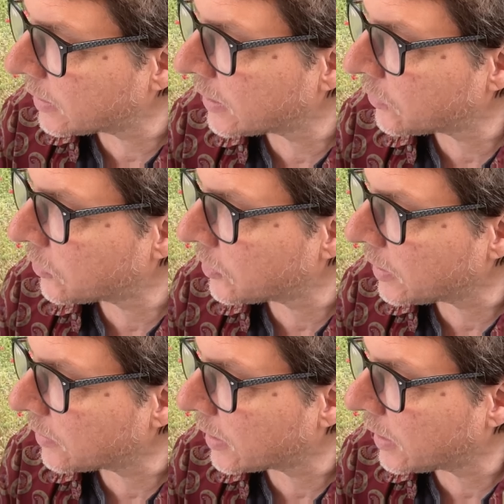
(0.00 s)
let's
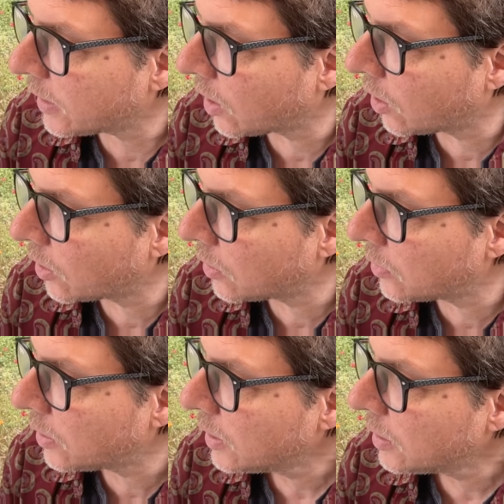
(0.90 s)
see. They
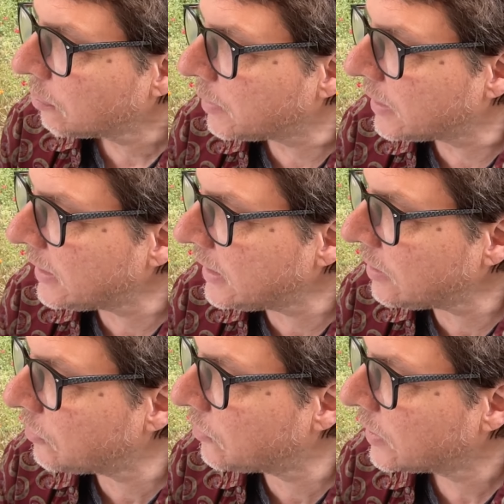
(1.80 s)
are
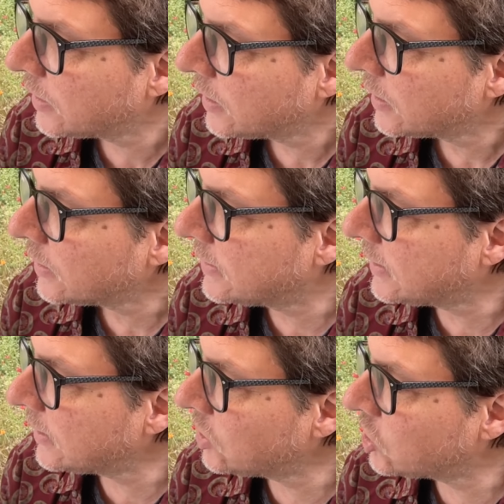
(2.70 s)
belief,
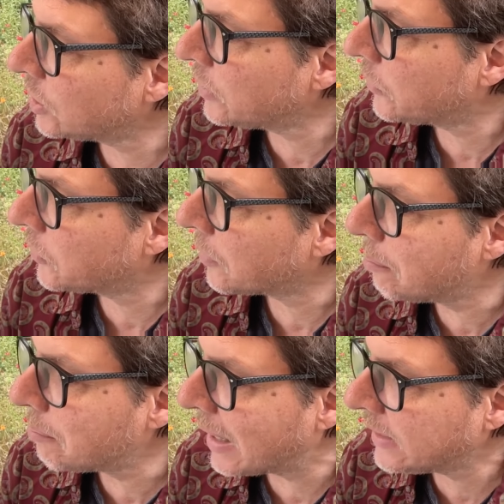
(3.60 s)
diligence,
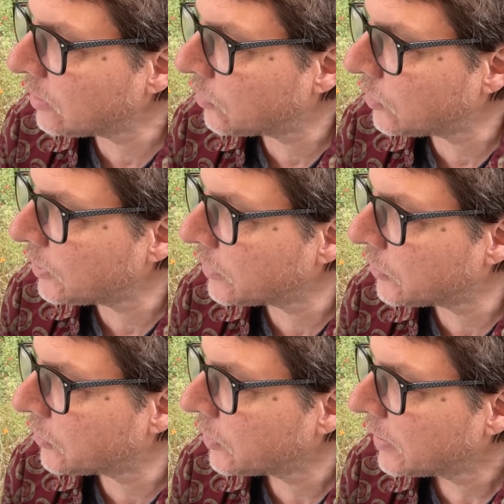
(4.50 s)

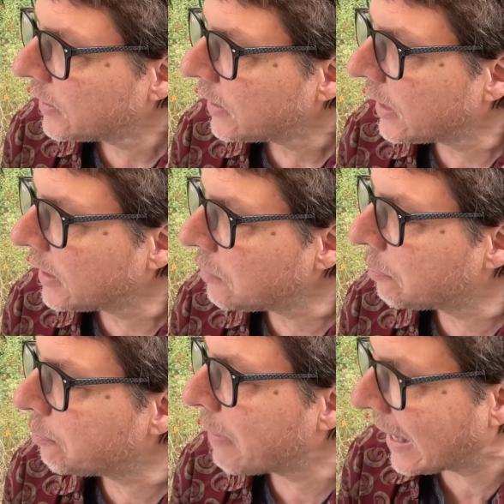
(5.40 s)
mindfulness,
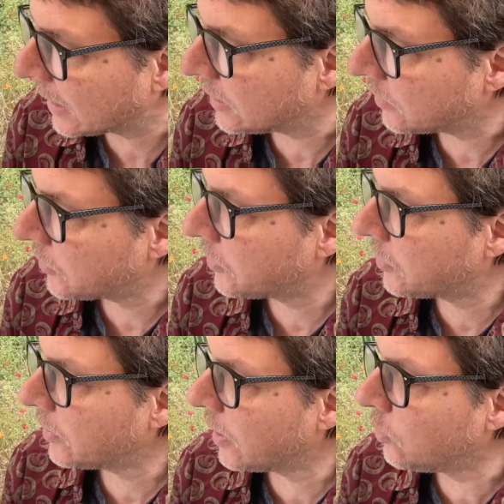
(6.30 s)
and
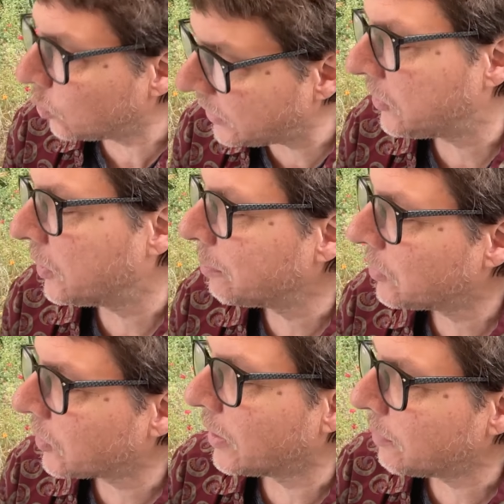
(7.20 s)
balance, and wisdom.
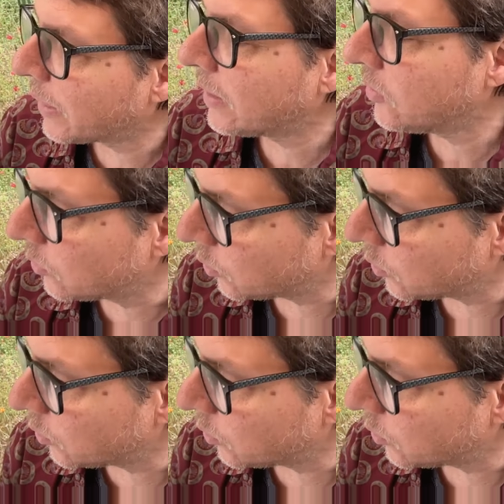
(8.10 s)
Sorry, balance and